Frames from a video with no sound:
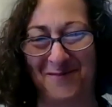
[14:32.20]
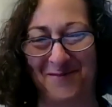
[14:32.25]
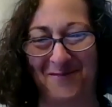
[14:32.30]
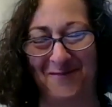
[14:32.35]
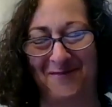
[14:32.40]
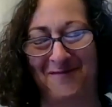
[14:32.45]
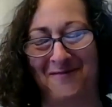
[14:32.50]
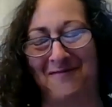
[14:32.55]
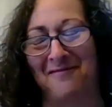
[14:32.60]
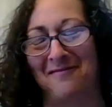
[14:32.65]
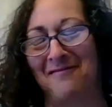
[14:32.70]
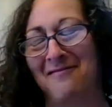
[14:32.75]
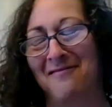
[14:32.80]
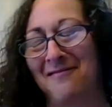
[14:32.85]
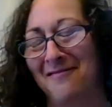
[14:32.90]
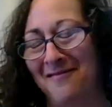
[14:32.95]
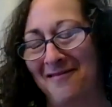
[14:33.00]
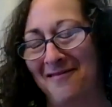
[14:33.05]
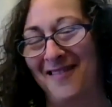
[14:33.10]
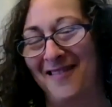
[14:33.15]
throws the food
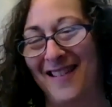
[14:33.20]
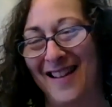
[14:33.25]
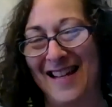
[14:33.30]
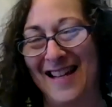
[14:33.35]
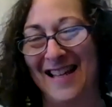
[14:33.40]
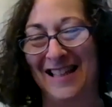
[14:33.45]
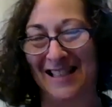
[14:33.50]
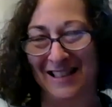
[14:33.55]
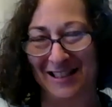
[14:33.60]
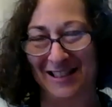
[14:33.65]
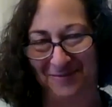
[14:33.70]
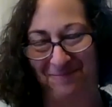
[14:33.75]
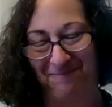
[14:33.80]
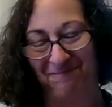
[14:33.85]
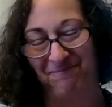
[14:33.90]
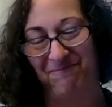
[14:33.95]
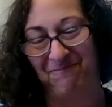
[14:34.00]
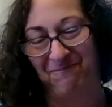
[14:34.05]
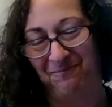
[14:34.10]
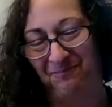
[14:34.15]
in, you throw out all the
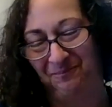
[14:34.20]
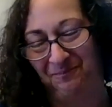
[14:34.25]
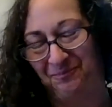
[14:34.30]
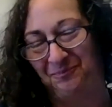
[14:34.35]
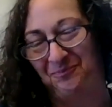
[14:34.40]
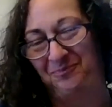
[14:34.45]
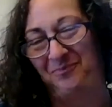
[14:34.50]
packages,